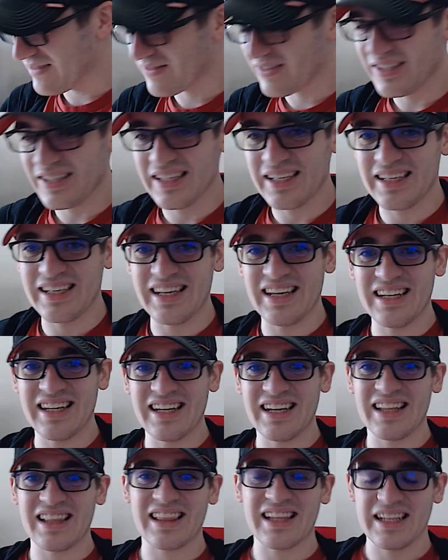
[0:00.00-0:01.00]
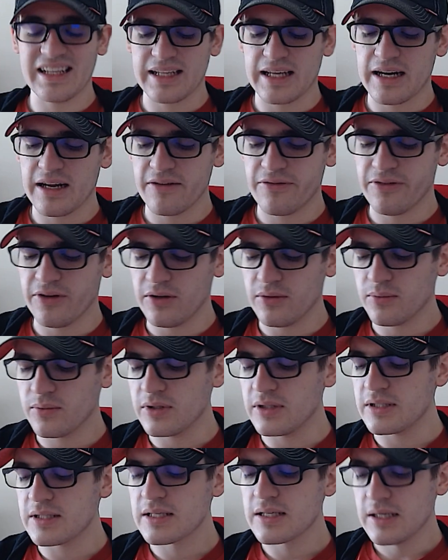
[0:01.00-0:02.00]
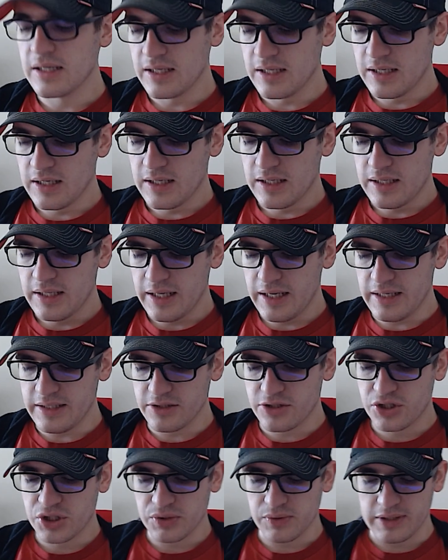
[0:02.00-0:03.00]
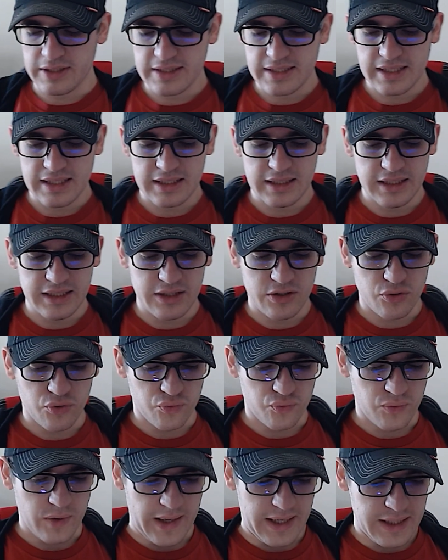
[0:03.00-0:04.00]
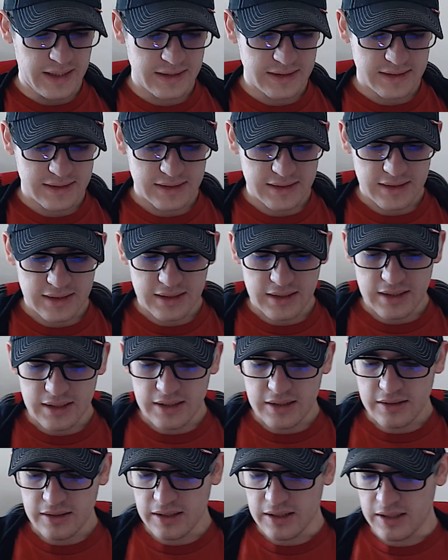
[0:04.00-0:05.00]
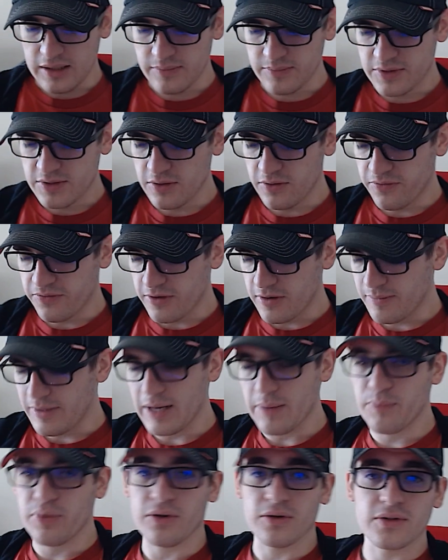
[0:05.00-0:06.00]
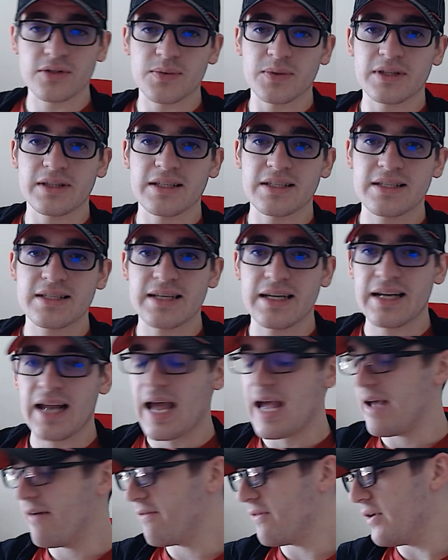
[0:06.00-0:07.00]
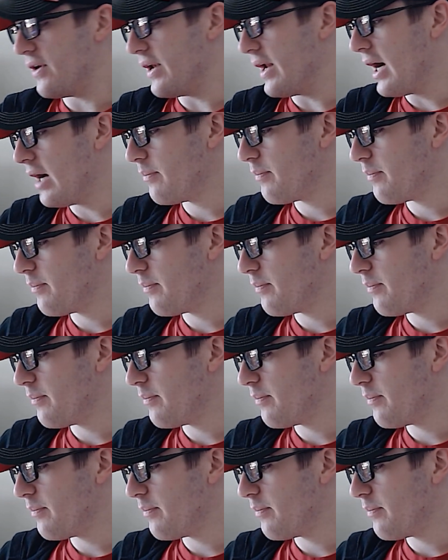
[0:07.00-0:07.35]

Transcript: really get anything that I felt was intrinsically great. So far, my pulls with this set have not